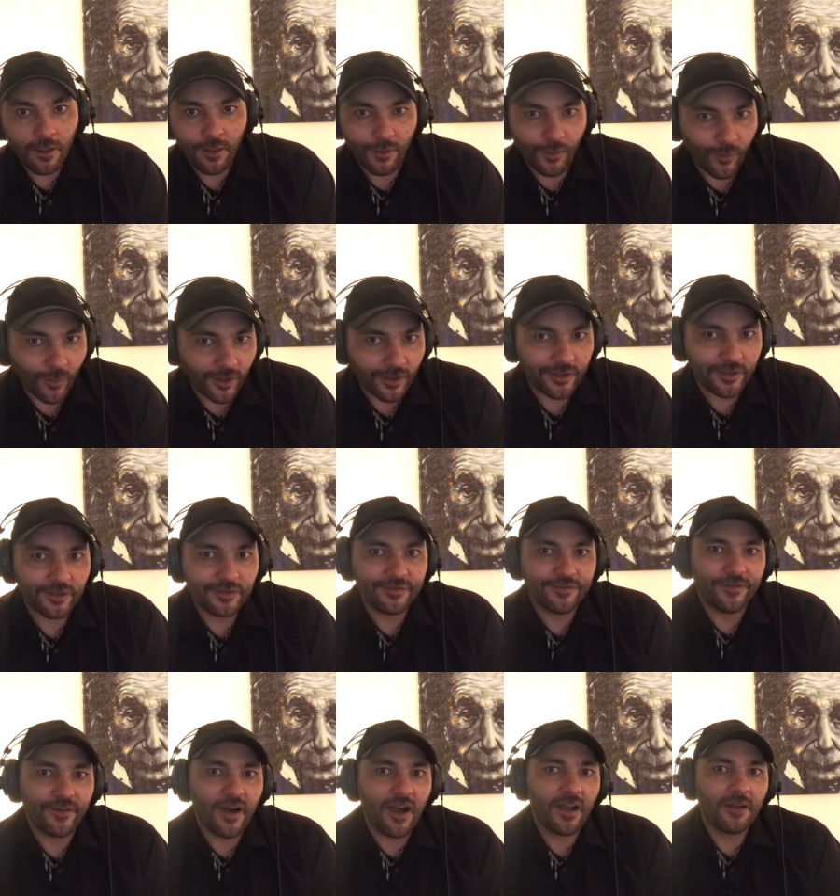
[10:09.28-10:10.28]
The workers
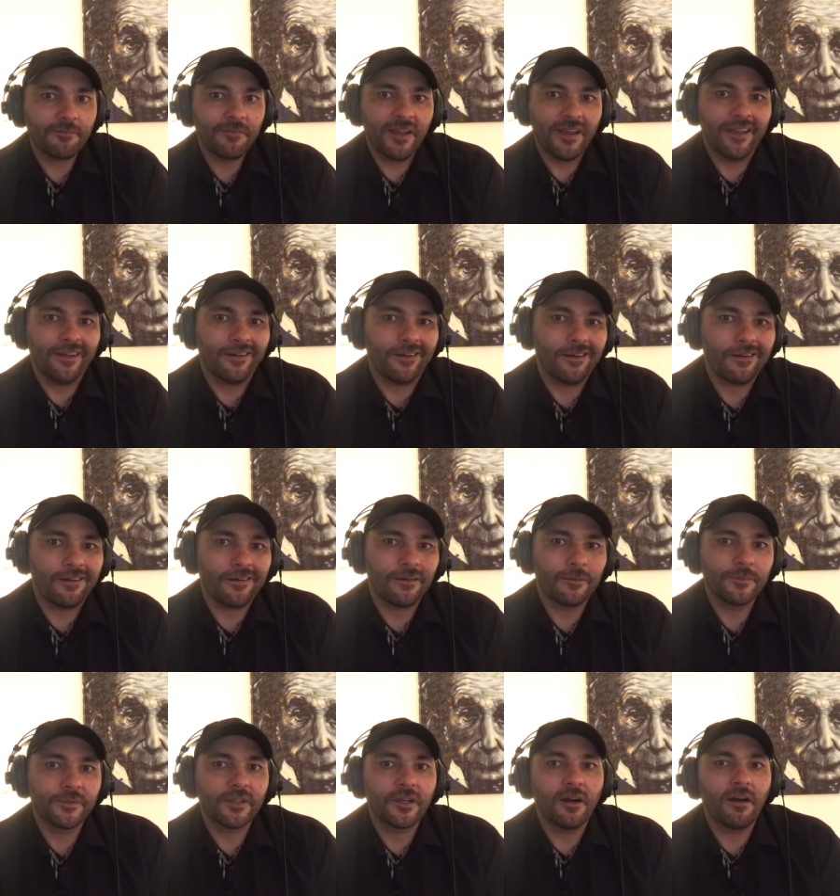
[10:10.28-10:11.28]
fought an
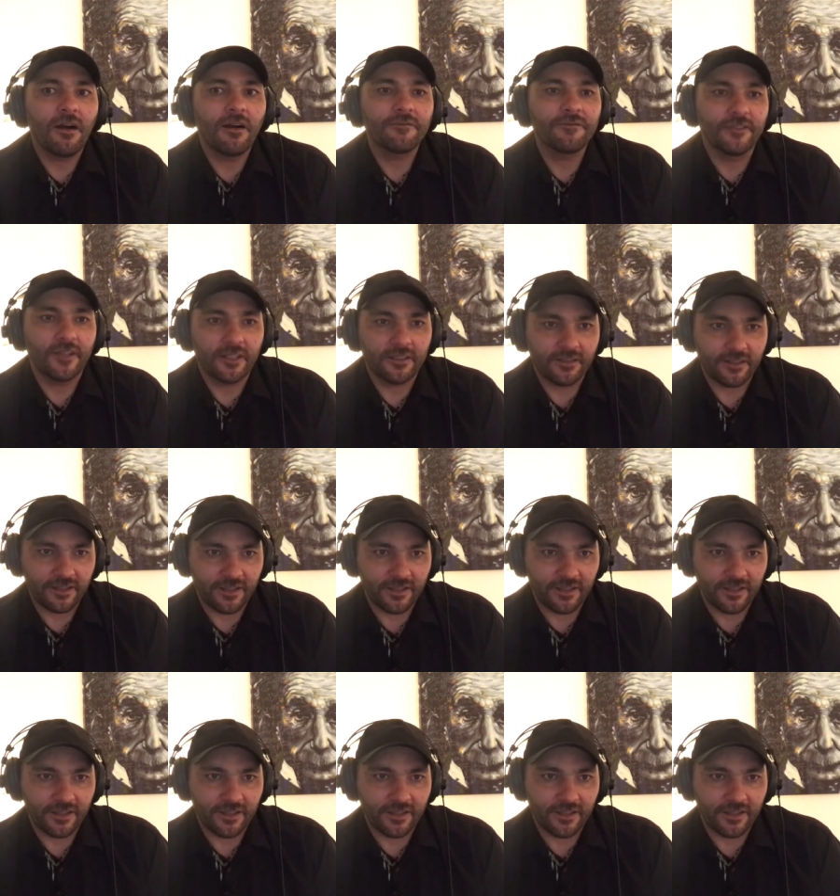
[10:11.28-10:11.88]
armed conflict